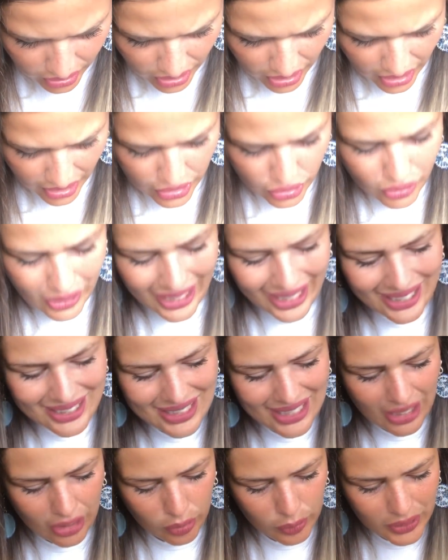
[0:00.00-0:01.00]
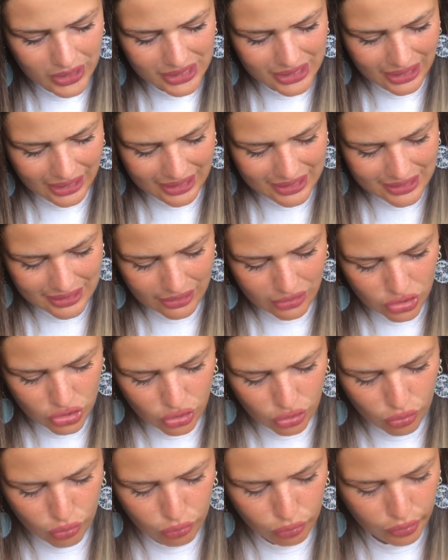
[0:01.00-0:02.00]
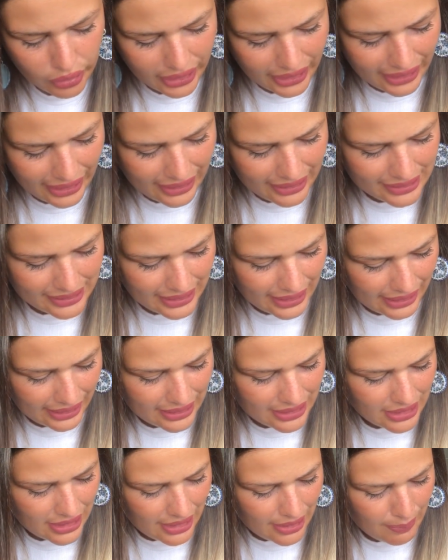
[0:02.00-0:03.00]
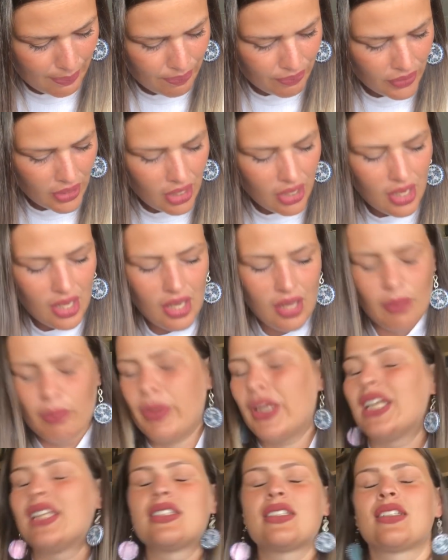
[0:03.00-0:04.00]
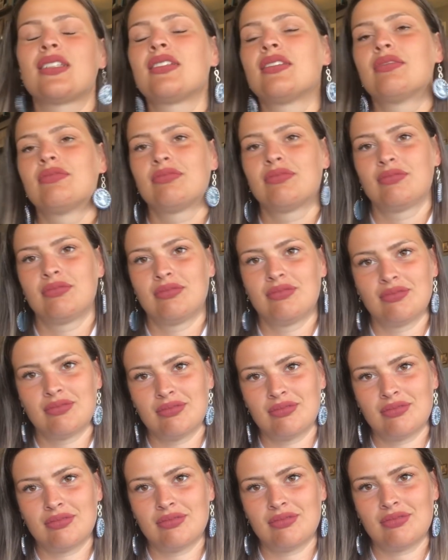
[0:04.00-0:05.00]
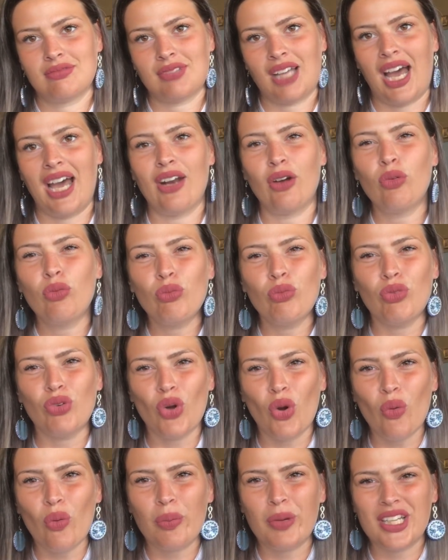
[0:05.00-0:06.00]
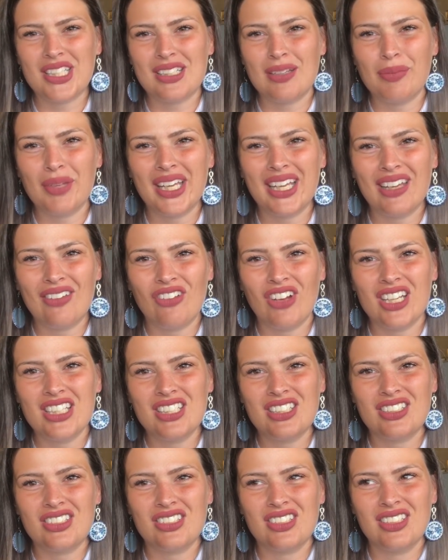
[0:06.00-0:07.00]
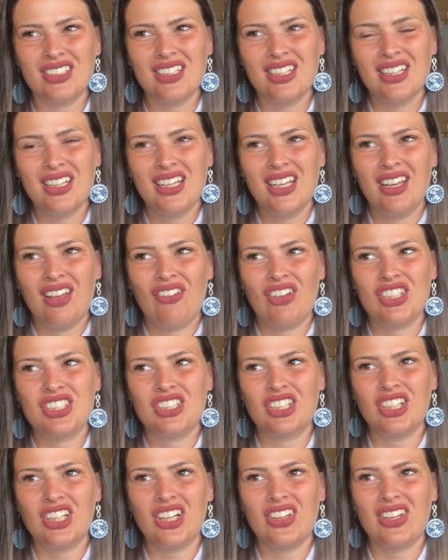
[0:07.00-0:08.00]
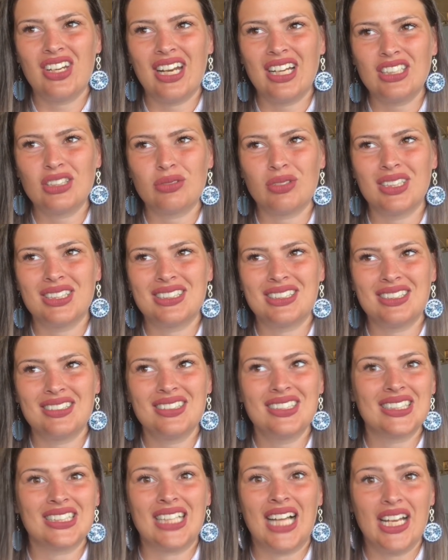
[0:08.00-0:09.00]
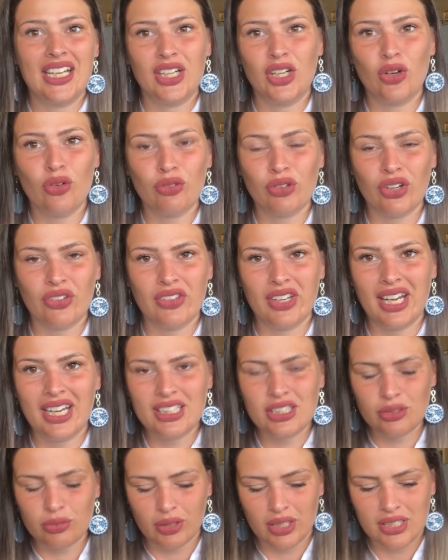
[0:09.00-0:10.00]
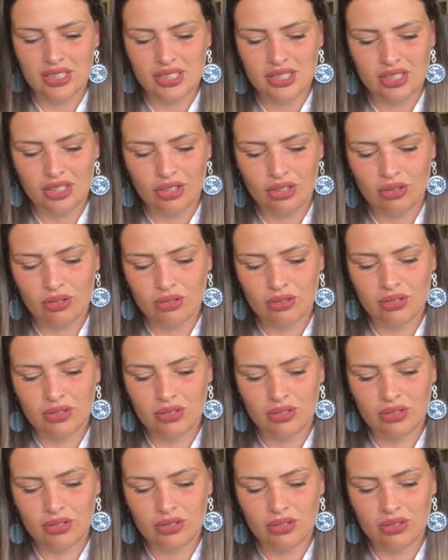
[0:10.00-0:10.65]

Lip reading: You can't tell because then I stitched over it again a second time. But it's, I don't know, because I'm like, if I started on the next one, it's still sliding over on the next one, so